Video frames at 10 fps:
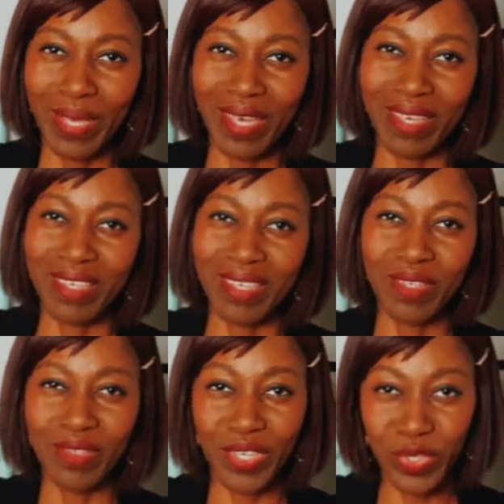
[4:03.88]
back.
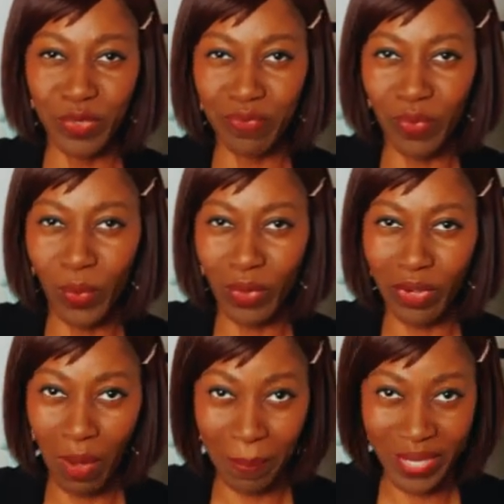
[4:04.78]
Thank you
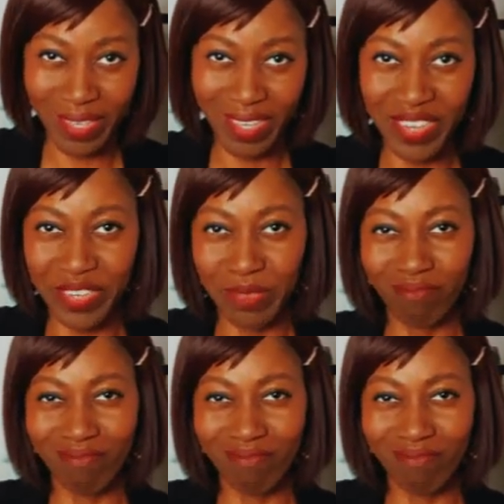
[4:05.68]
for being here.